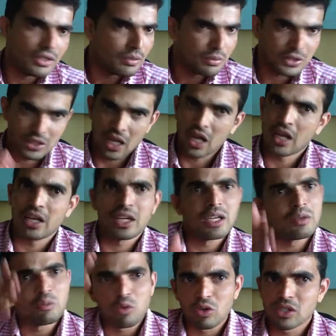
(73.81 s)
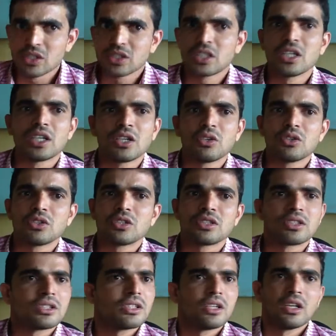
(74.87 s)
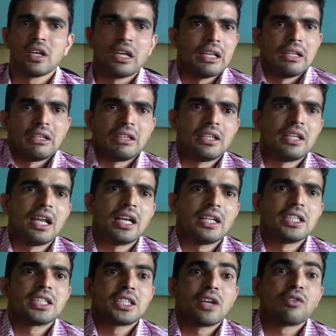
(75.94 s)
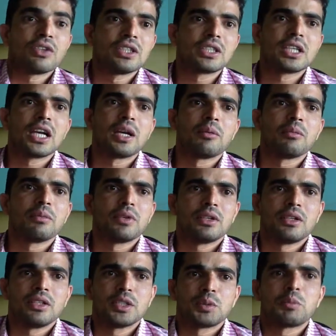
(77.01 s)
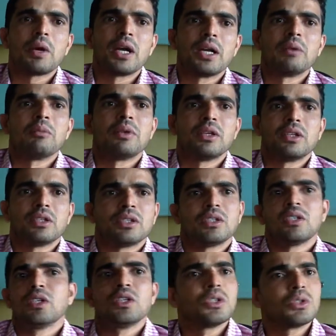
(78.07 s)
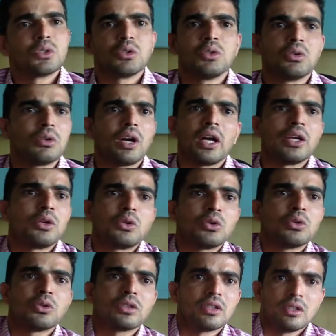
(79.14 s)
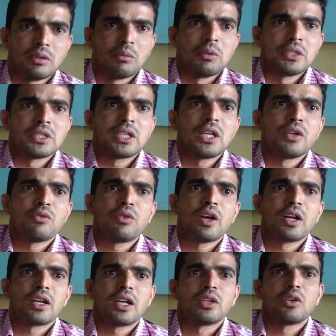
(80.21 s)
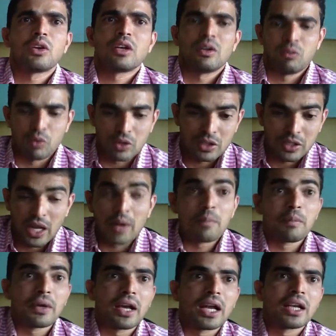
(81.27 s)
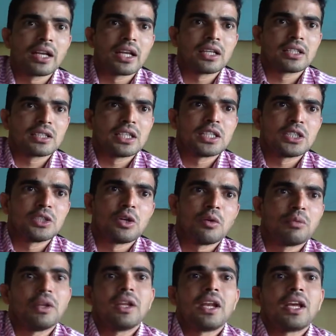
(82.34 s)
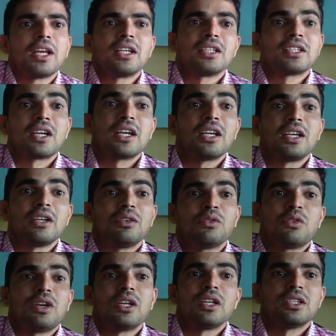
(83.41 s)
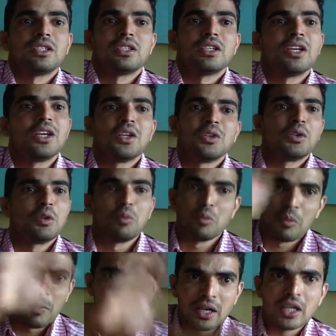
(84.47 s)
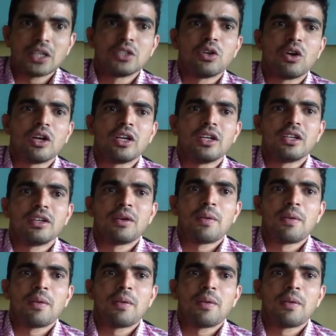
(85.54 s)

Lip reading: salary, more incentives. That itself inspired me. So I took, basically, in fact, I thought for the time being I'll take sales job, then I can try finance. So the moment I joined,